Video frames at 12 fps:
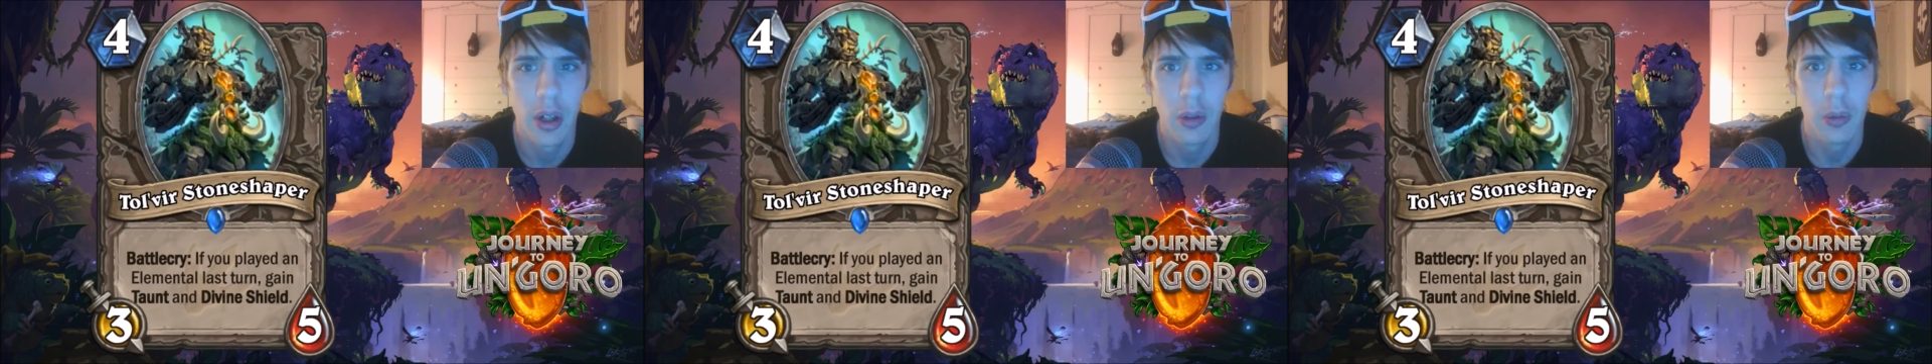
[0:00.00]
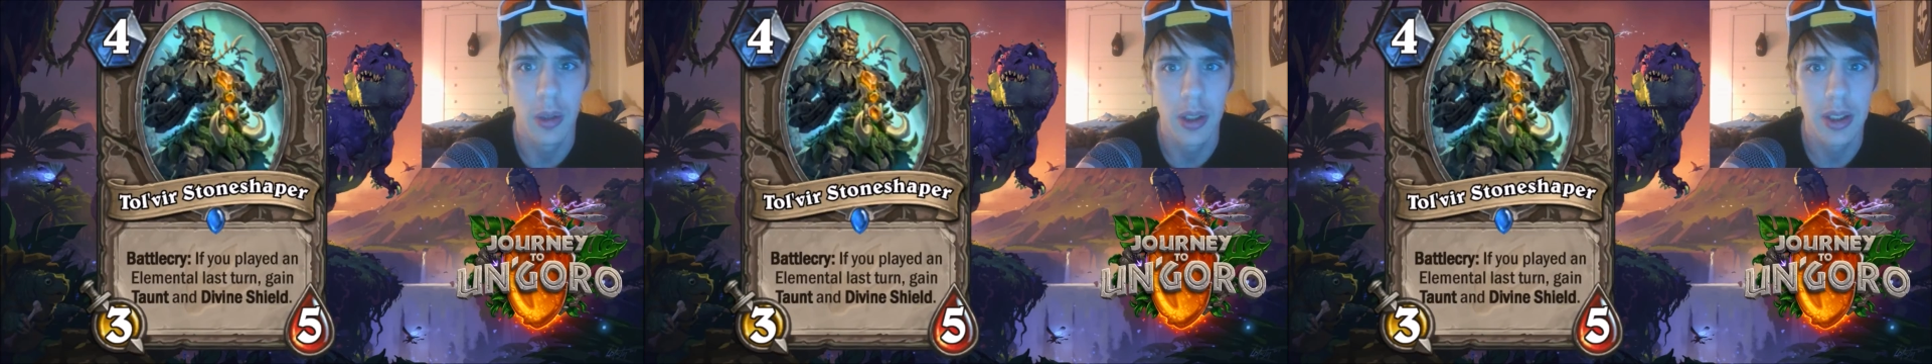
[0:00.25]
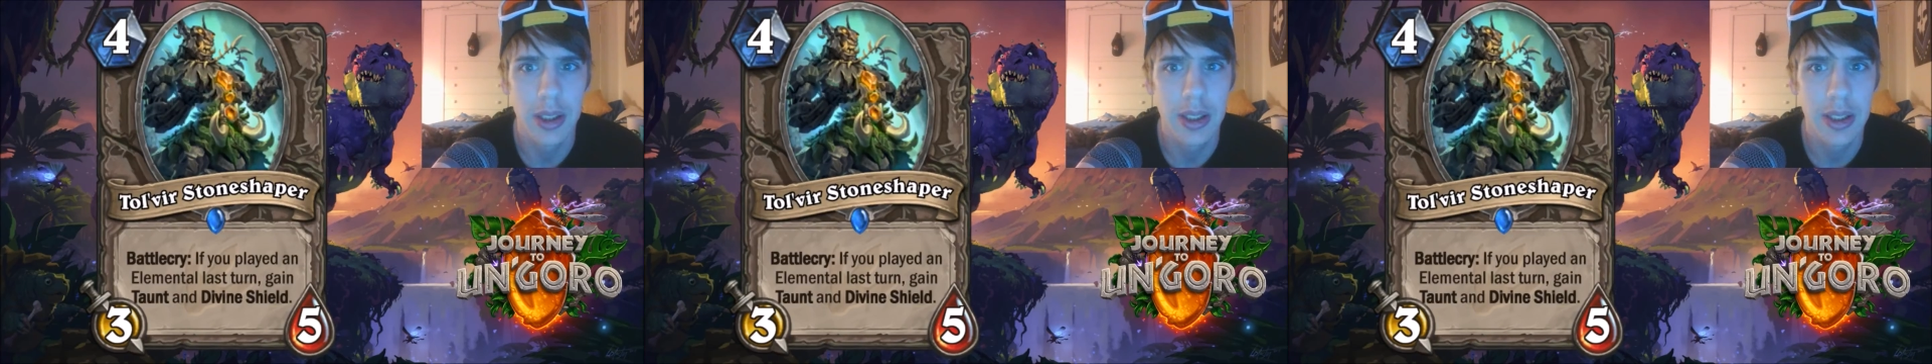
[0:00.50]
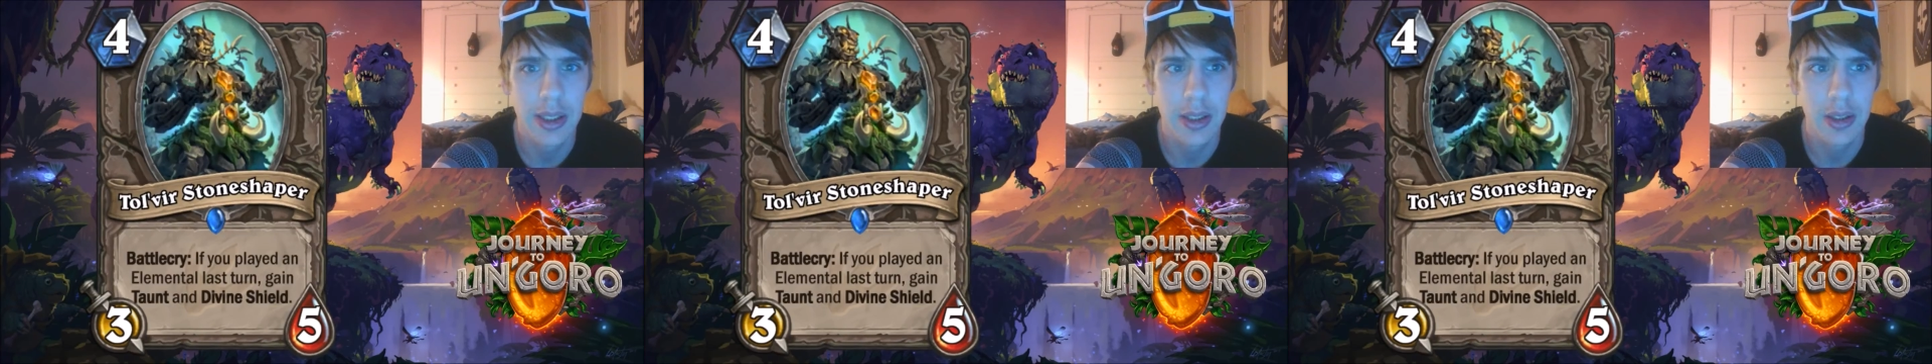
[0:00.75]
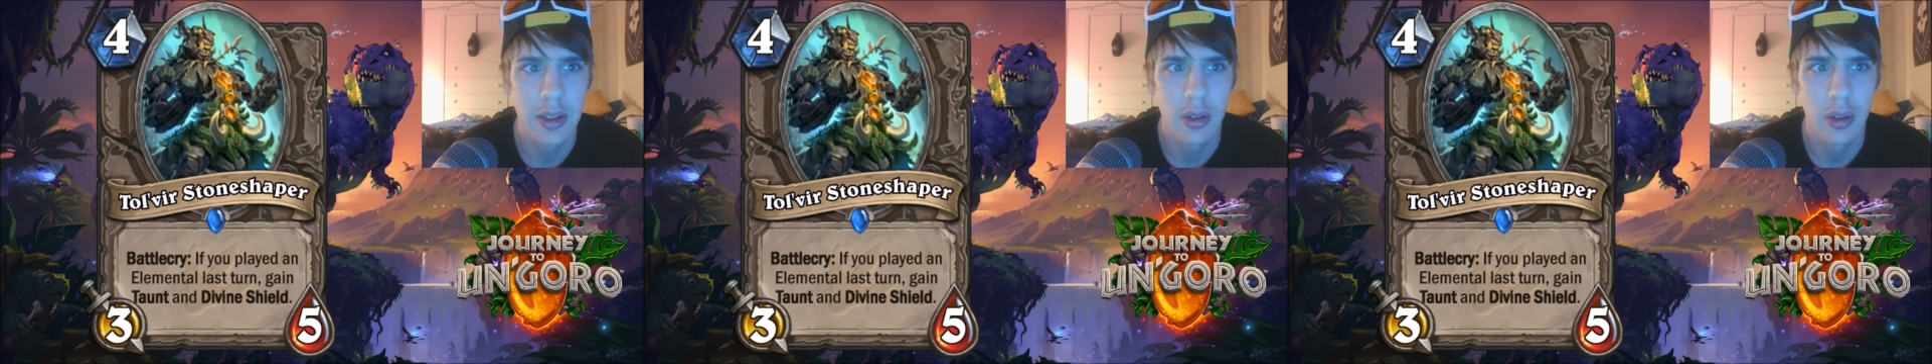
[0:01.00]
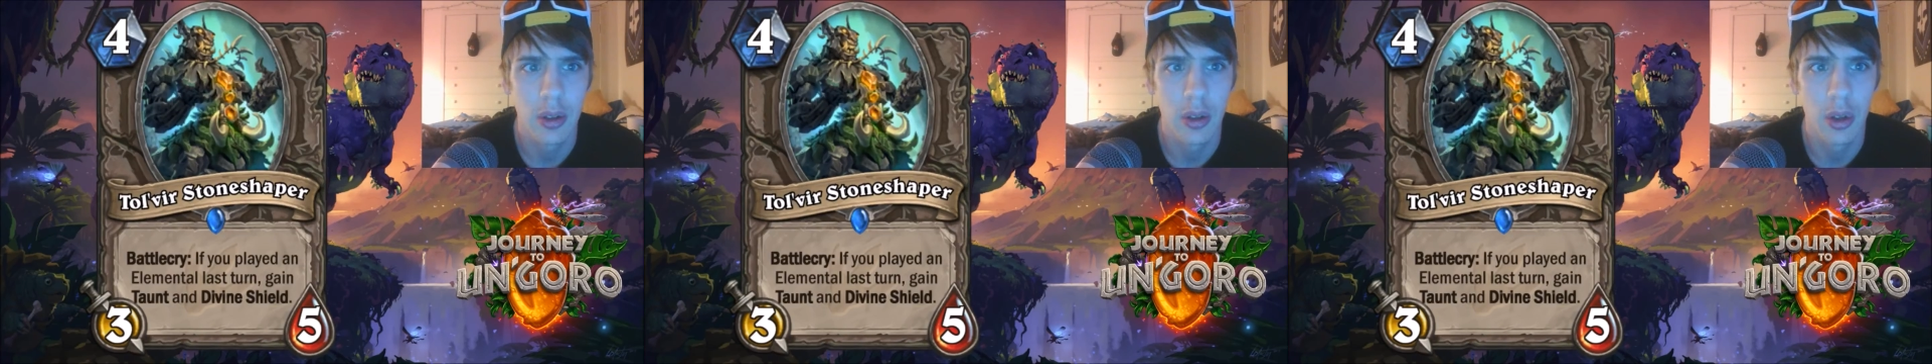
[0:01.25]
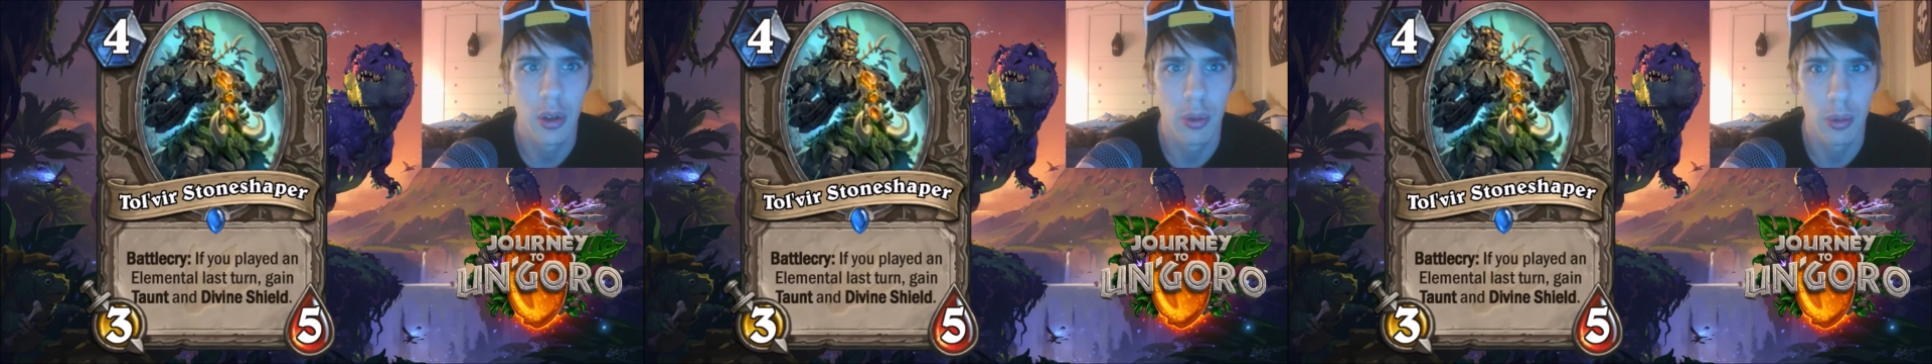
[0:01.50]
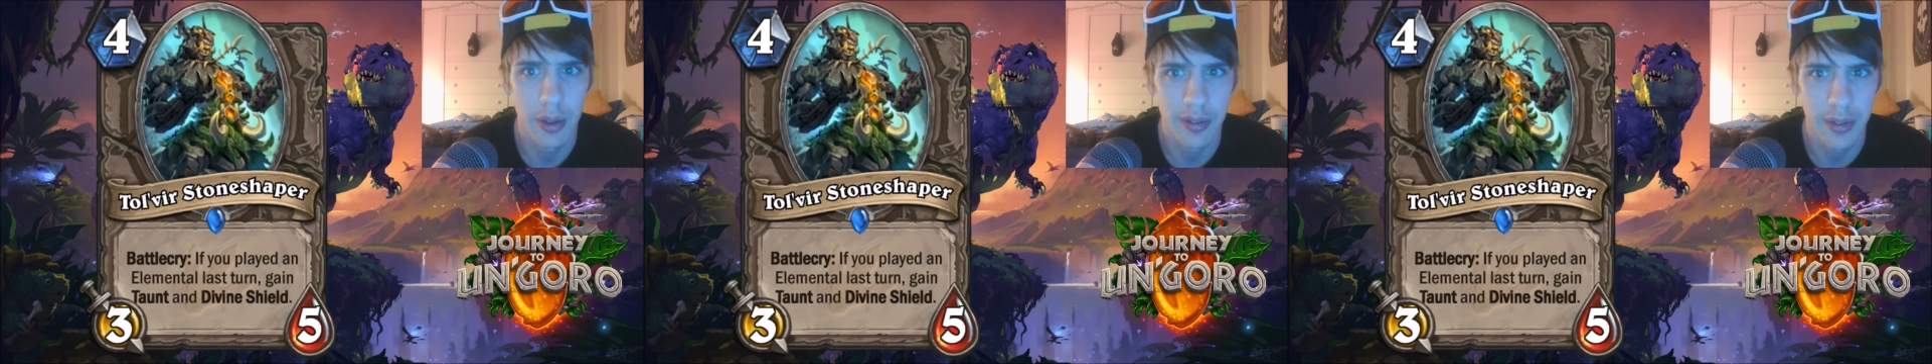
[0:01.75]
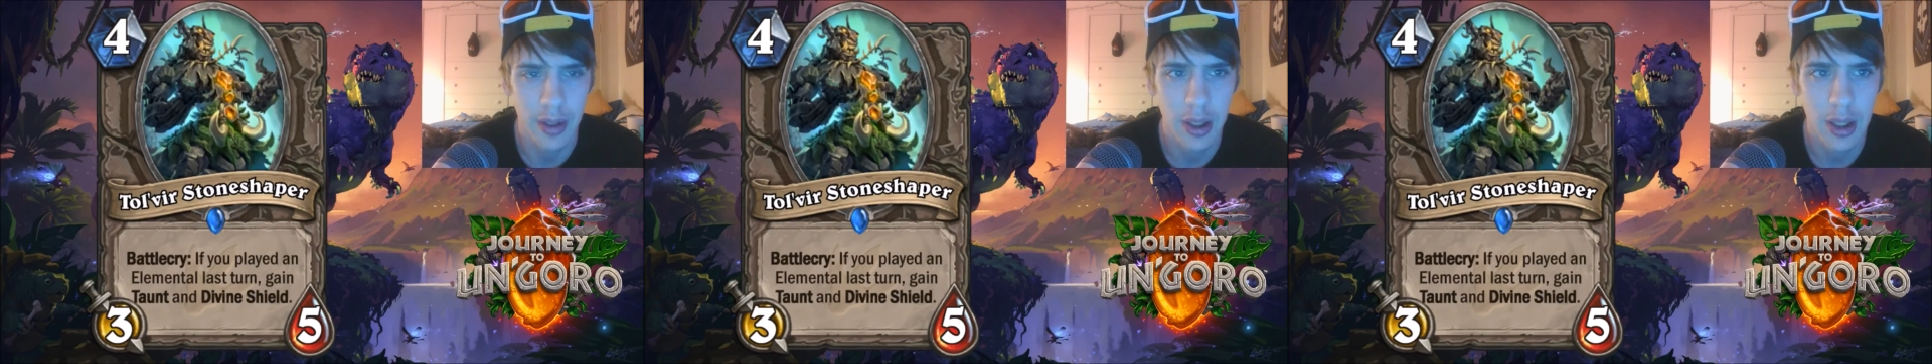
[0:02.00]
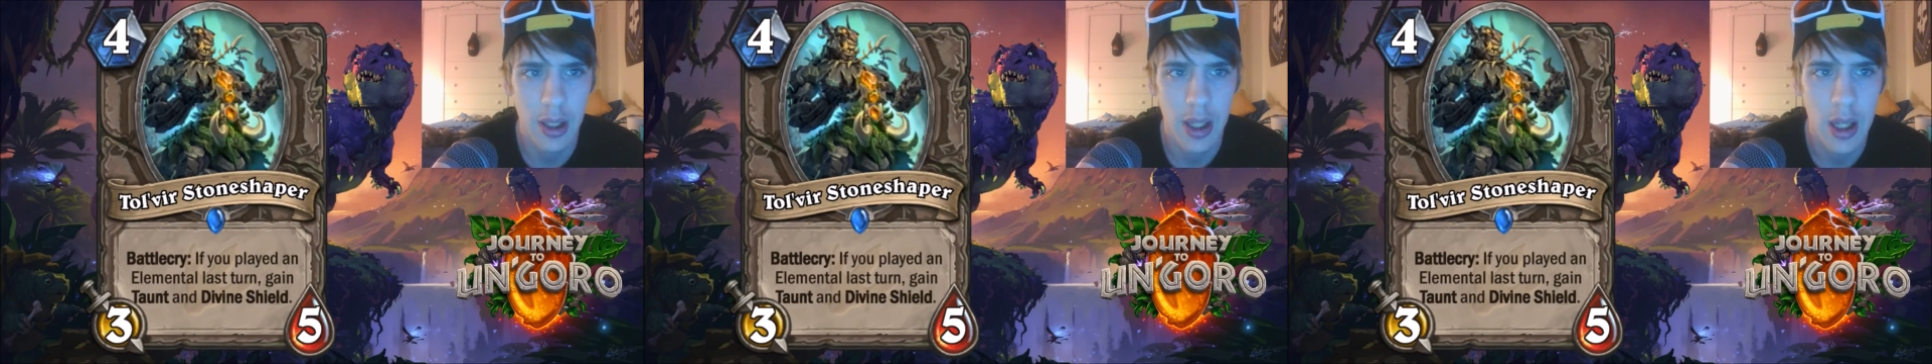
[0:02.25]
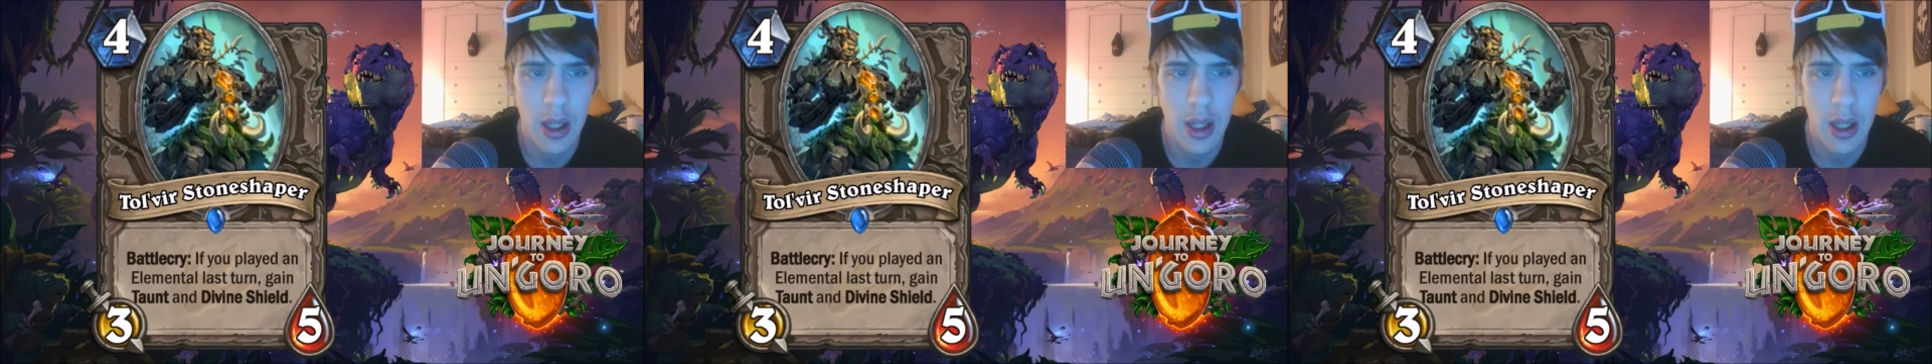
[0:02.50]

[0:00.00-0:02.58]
which isn't horrific.